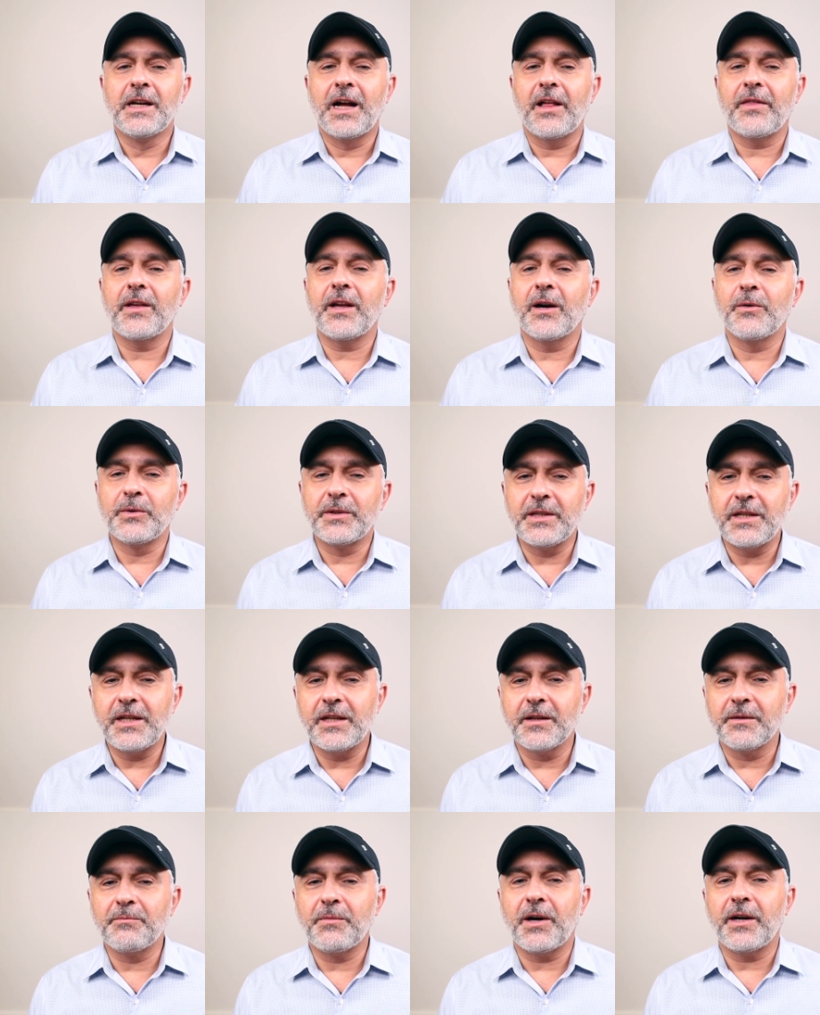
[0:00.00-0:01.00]
I think I would
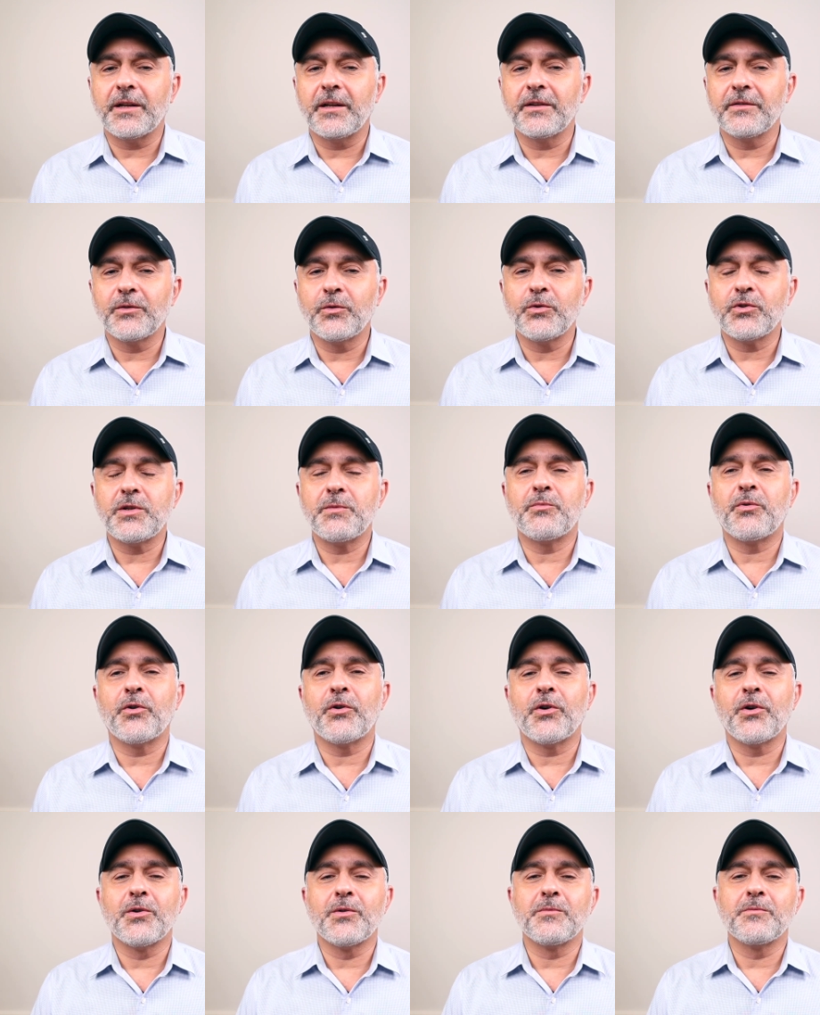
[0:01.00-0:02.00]
need a bottle of Gucci
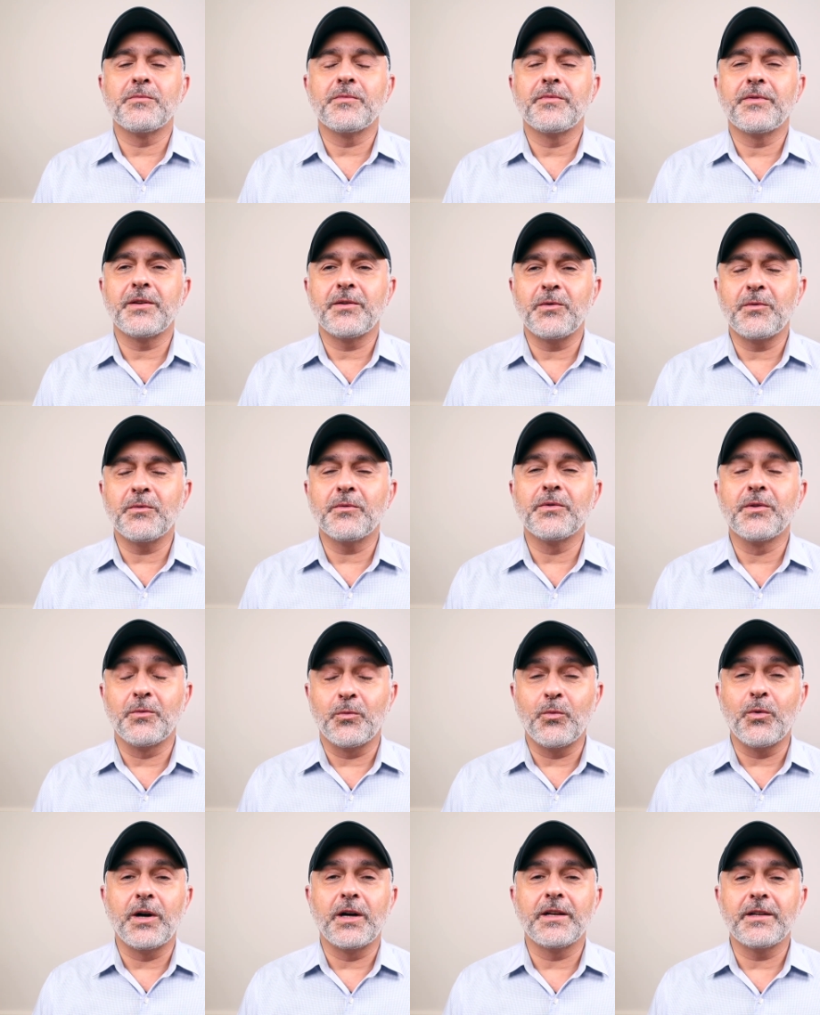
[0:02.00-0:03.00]
Pour Homme, the, the
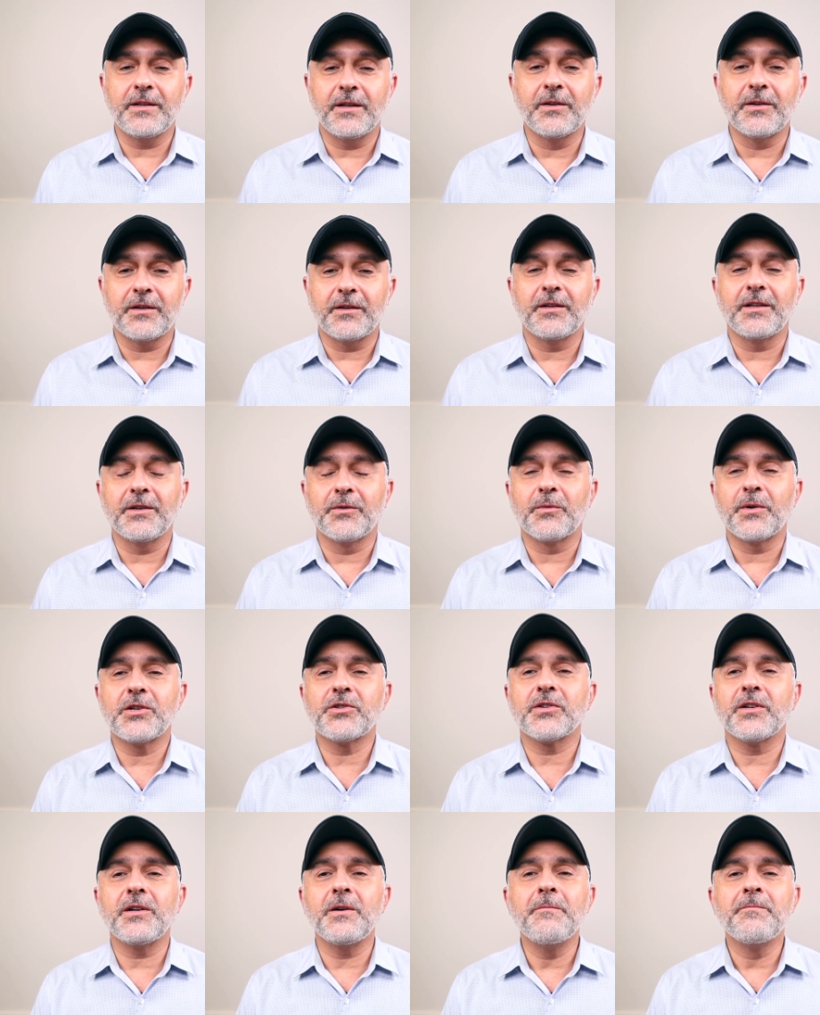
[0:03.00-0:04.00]
one, or the
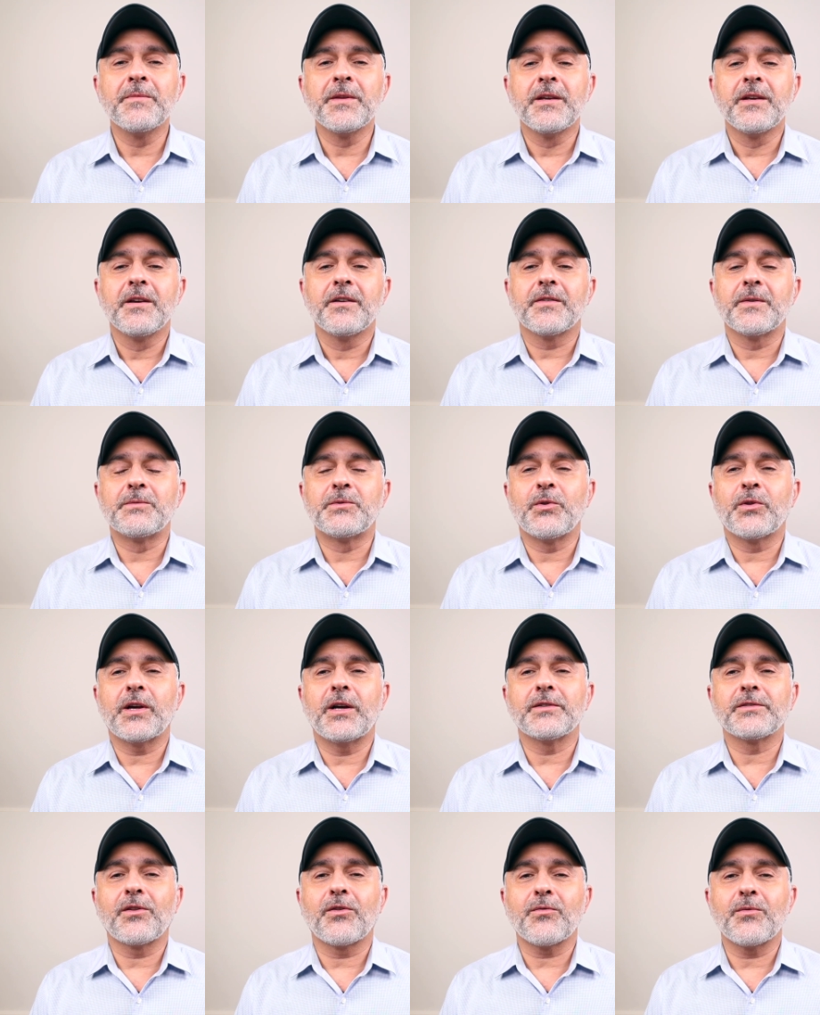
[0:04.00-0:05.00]
original from
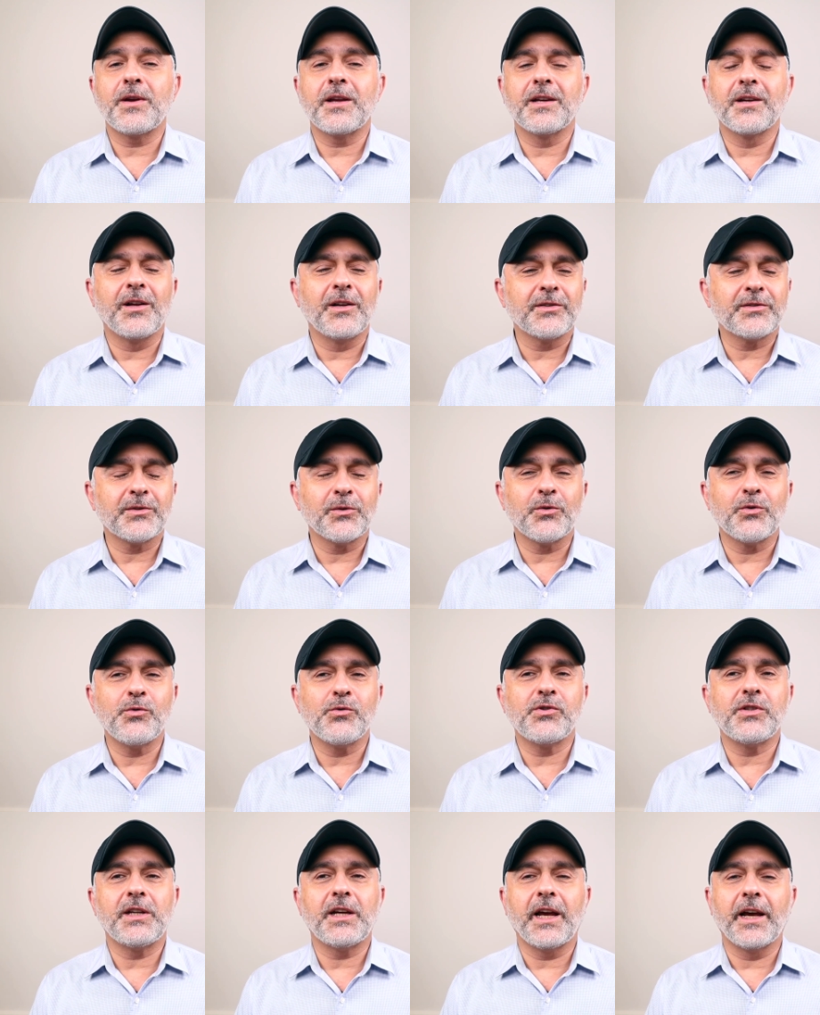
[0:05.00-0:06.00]
2003, and also
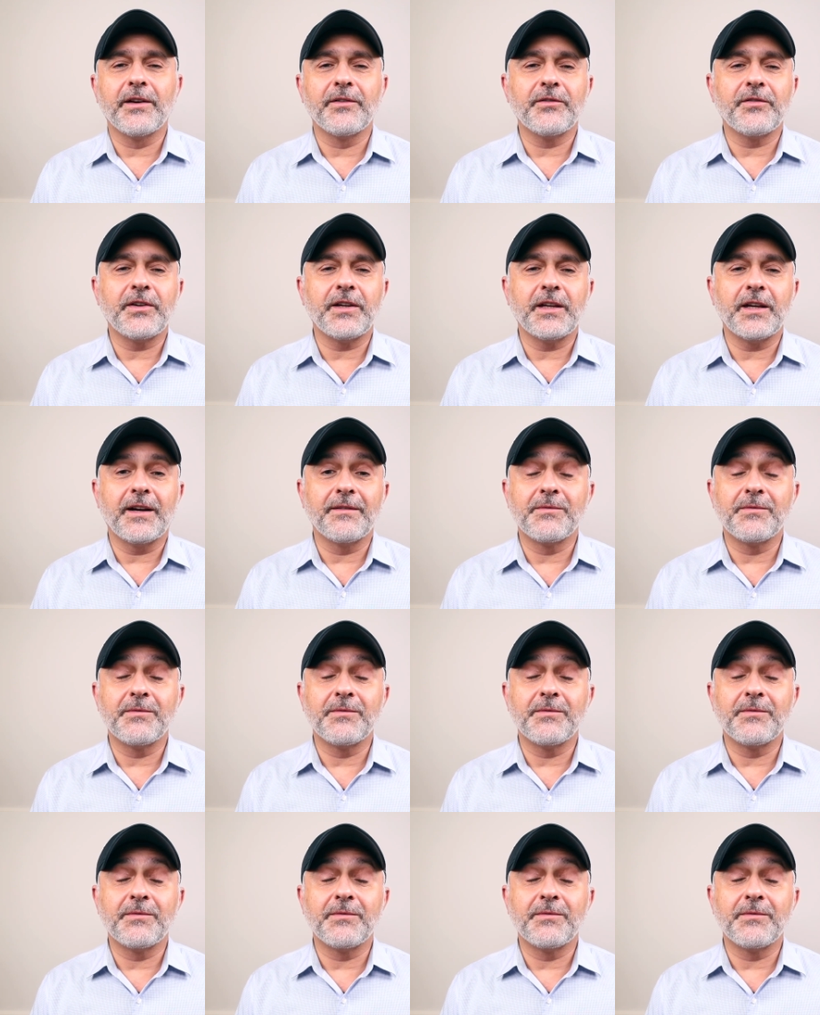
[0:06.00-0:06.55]
Gucci Envy.